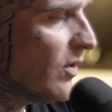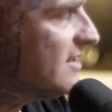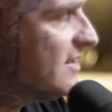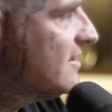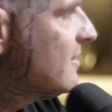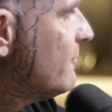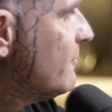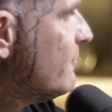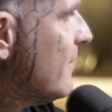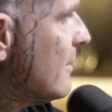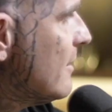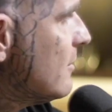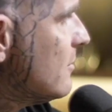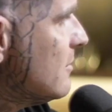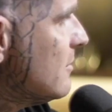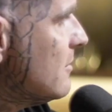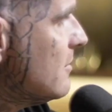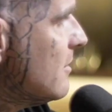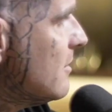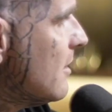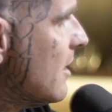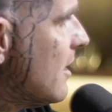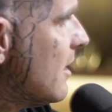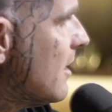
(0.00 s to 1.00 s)
what's the
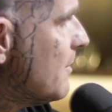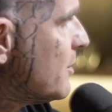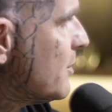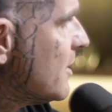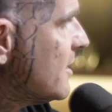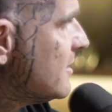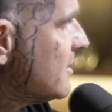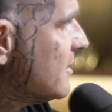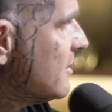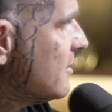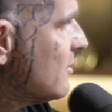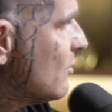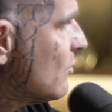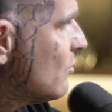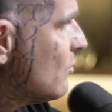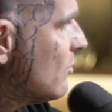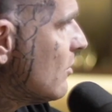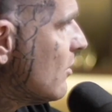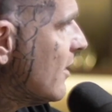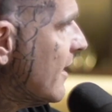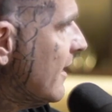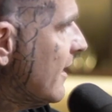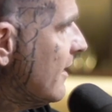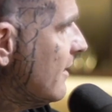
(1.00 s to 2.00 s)
federal uh, prison
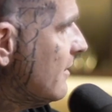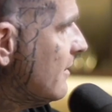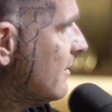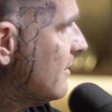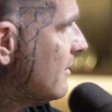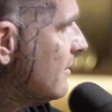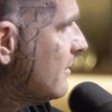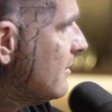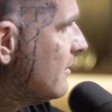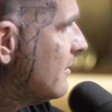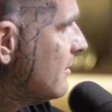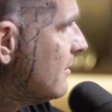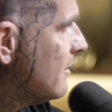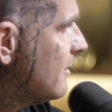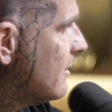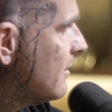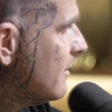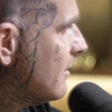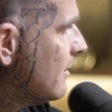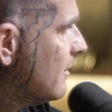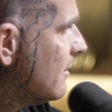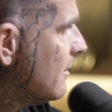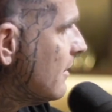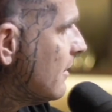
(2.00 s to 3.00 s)
in
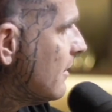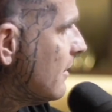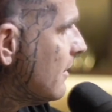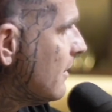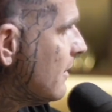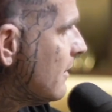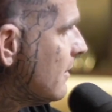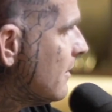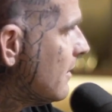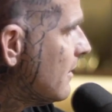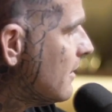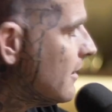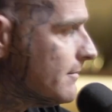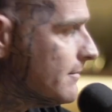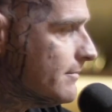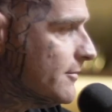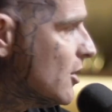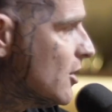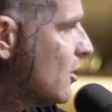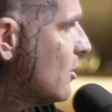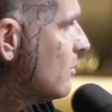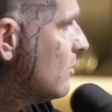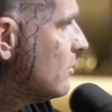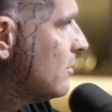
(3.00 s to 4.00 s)
Oklahoma City?
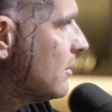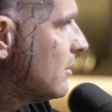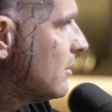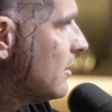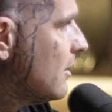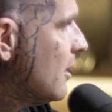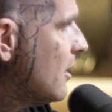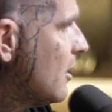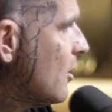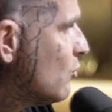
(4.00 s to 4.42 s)
No, no,